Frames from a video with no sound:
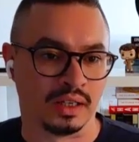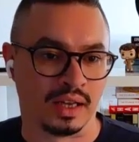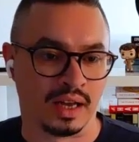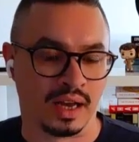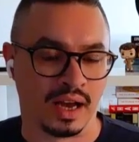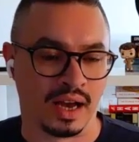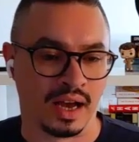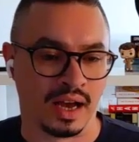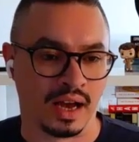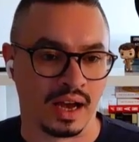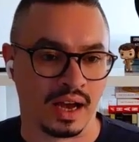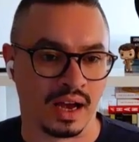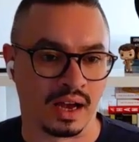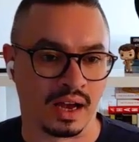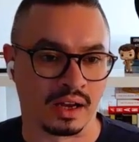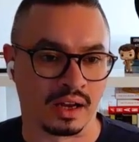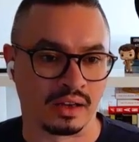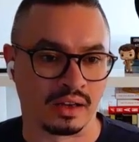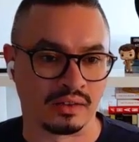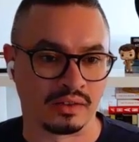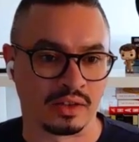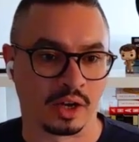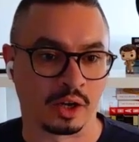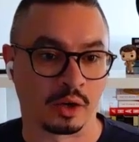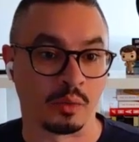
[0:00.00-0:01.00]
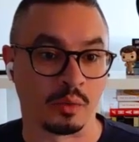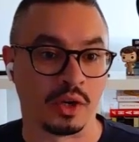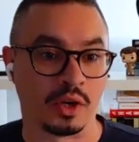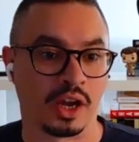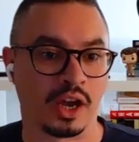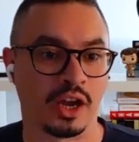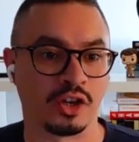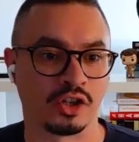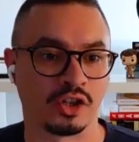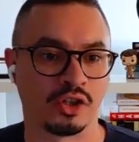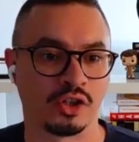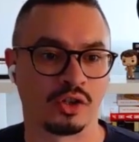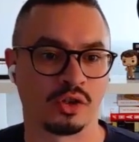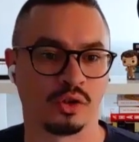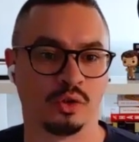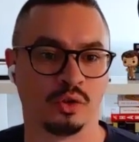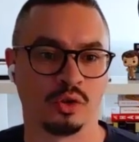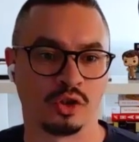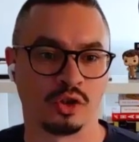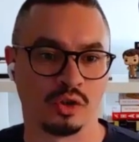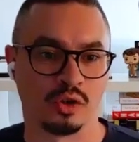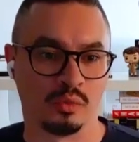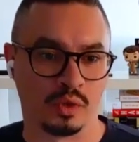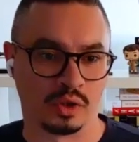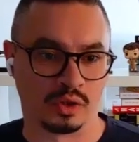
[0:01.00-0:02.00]
telecommunication
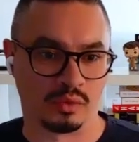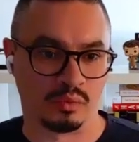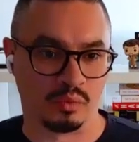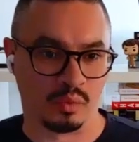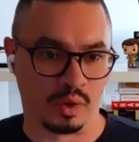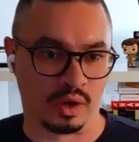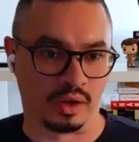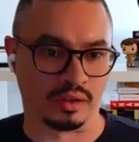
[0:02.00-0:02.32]
solution, but